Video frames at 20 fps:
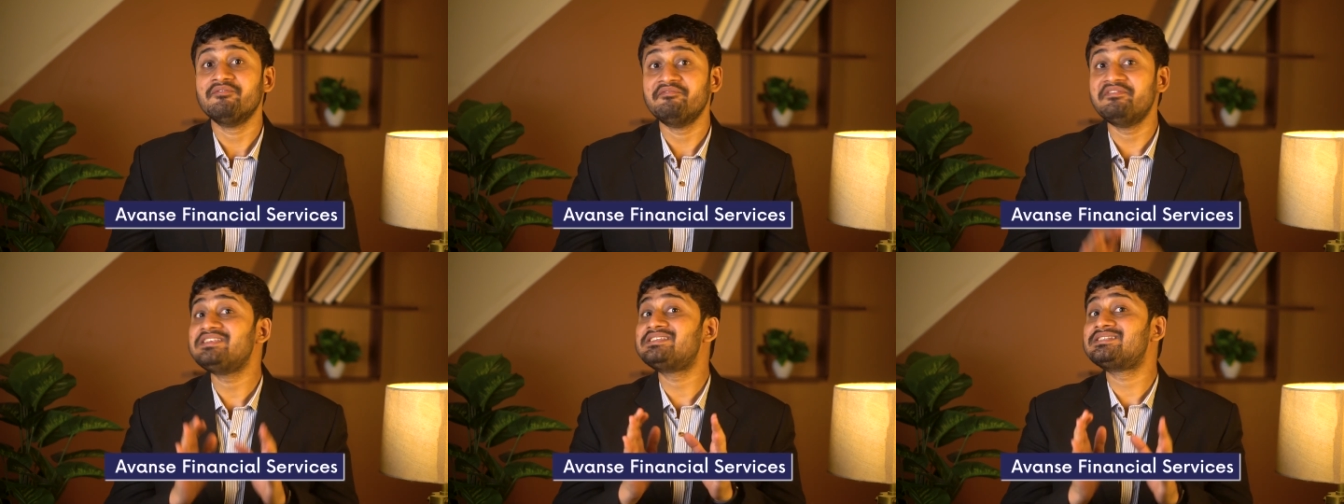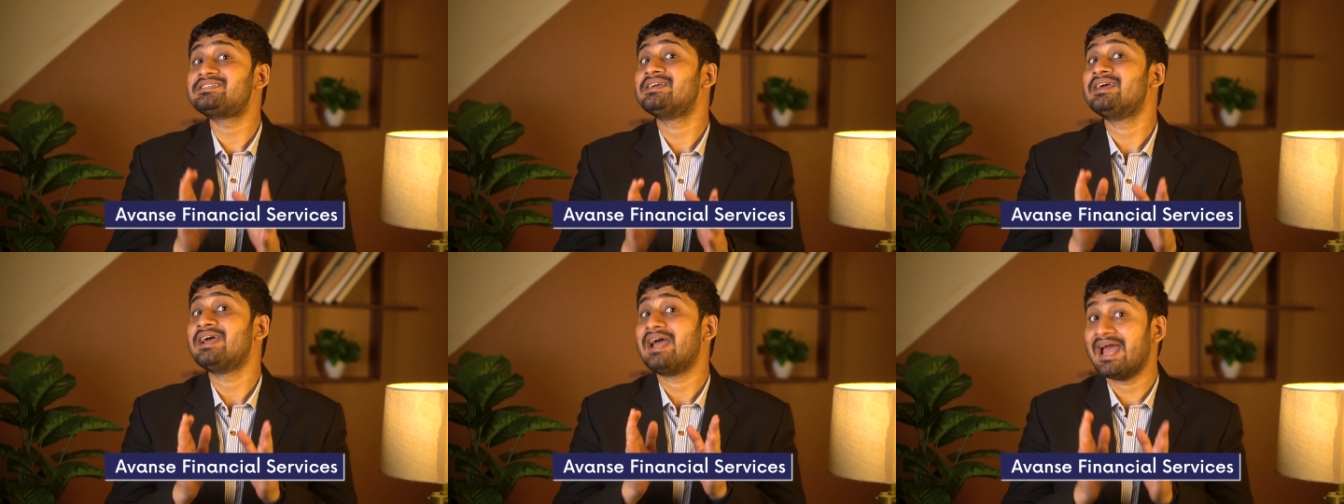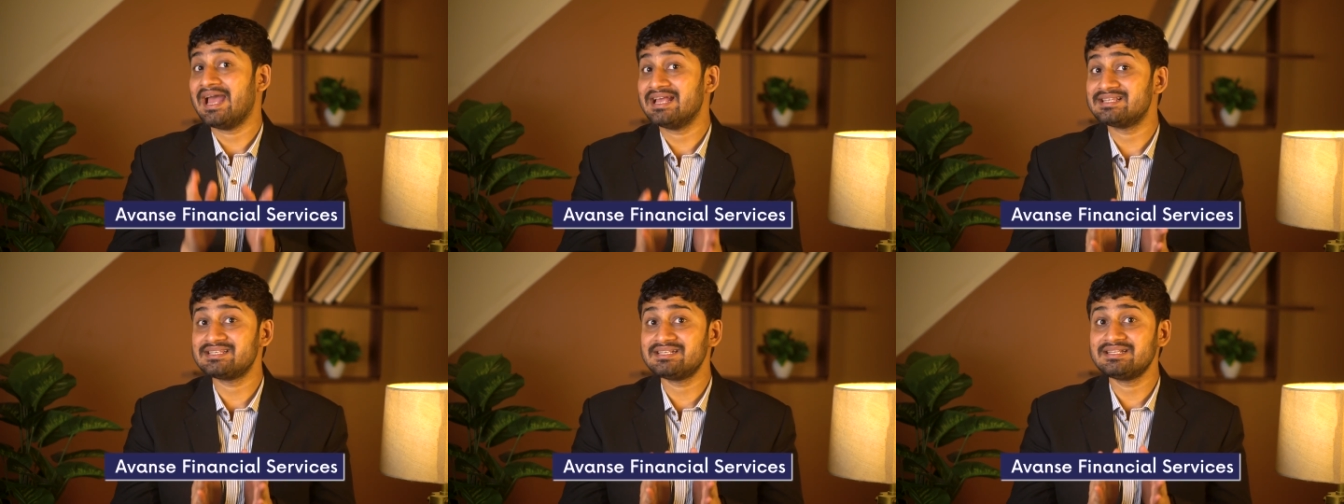which
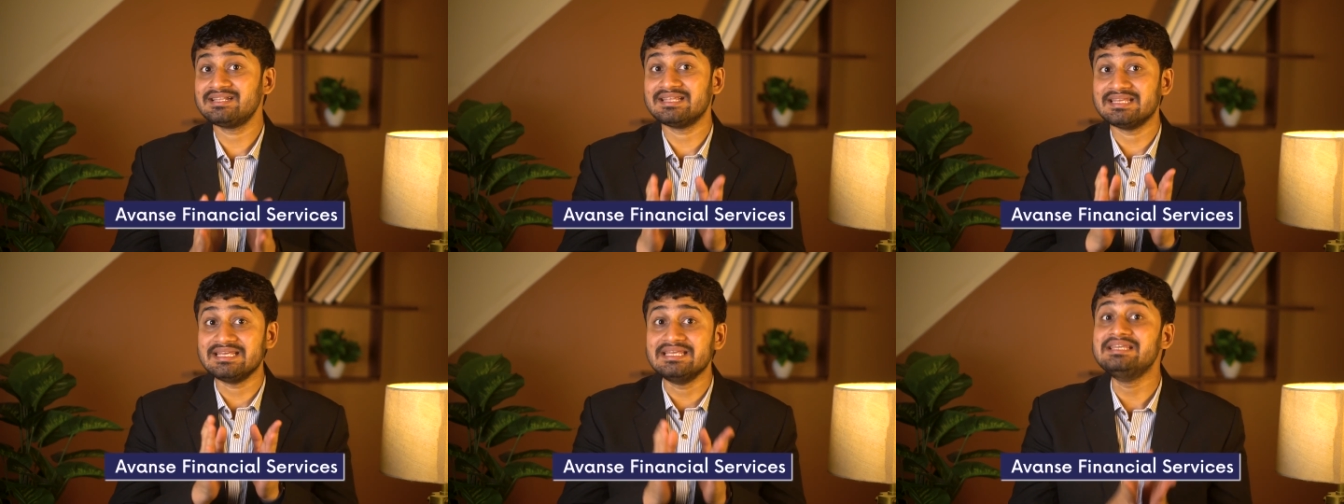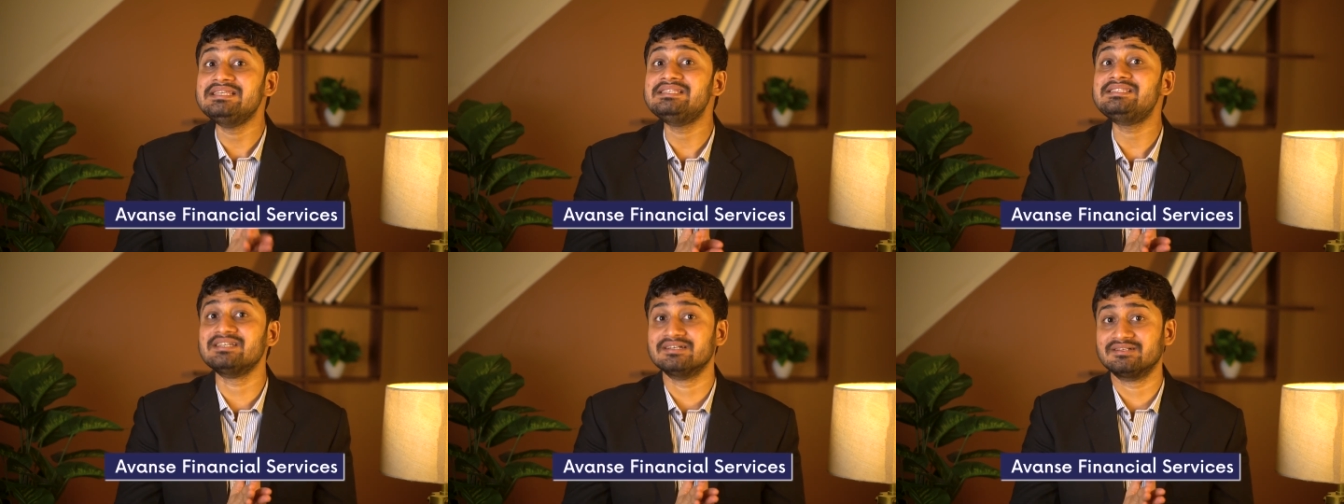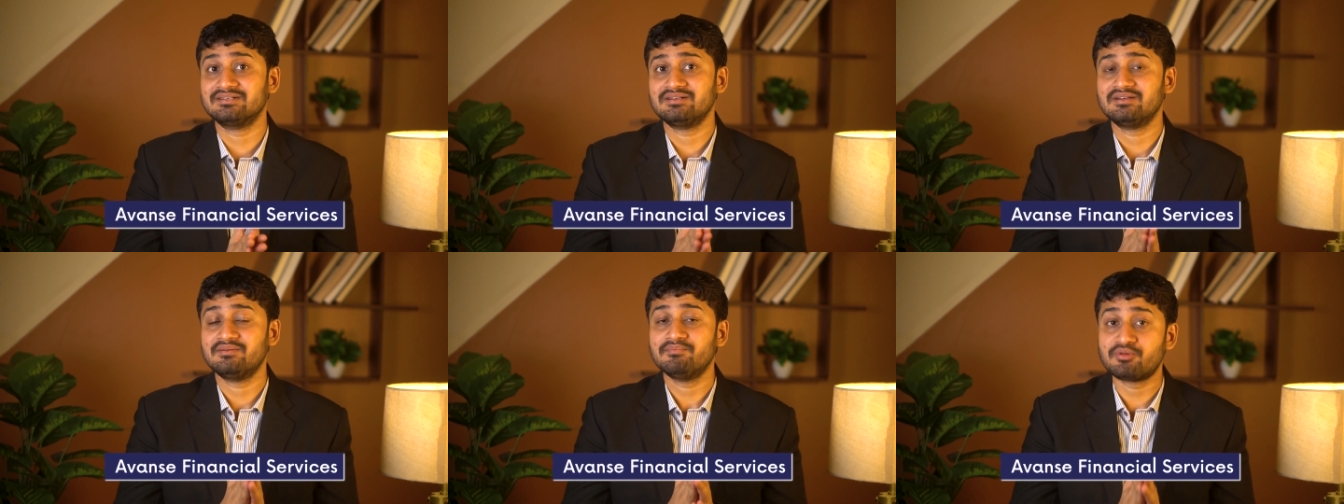has an
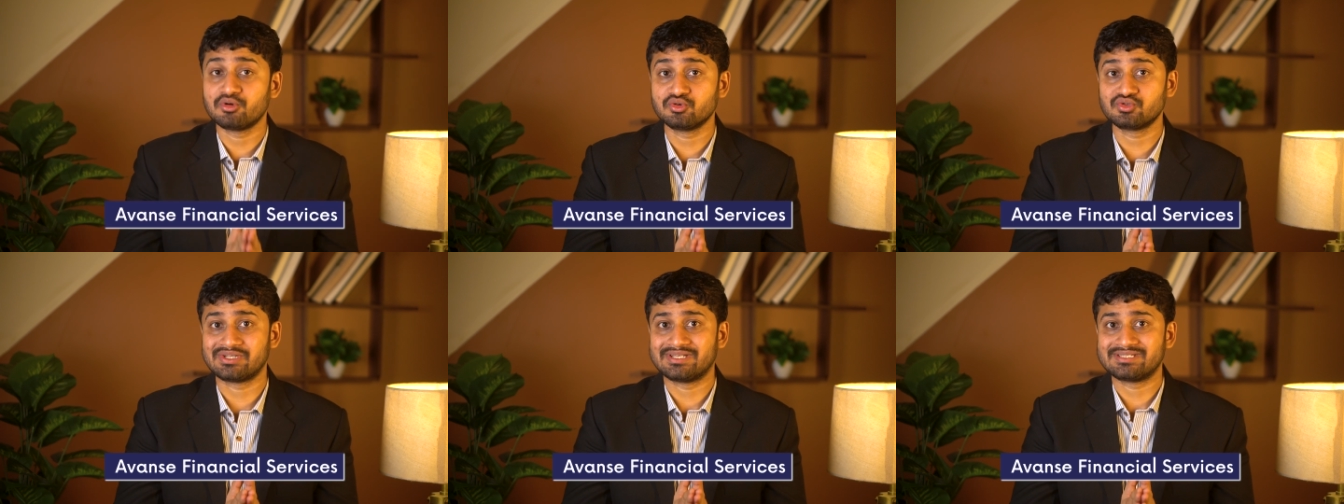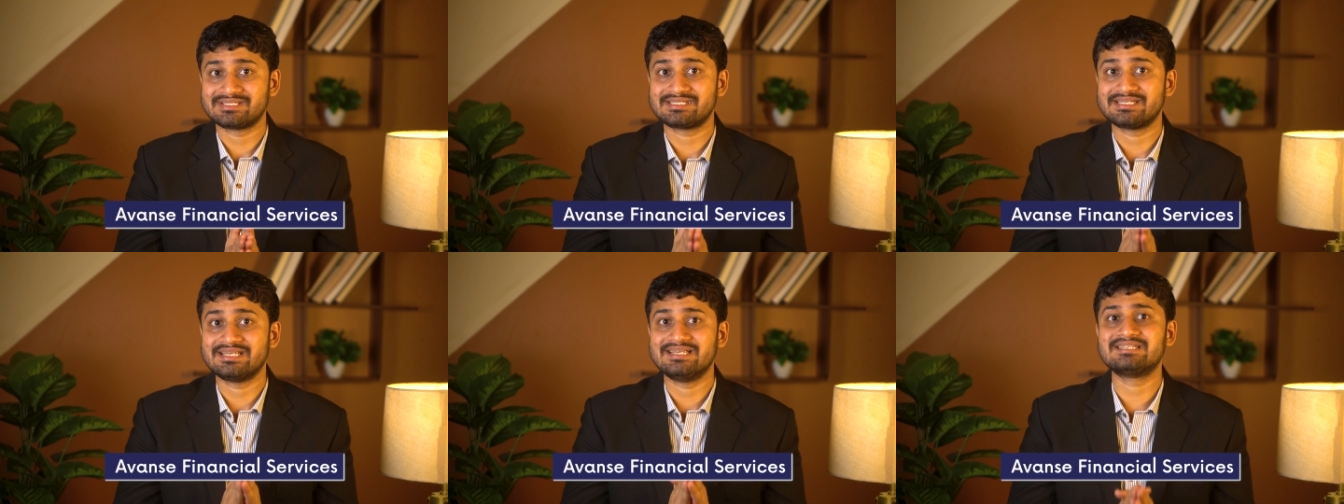easier process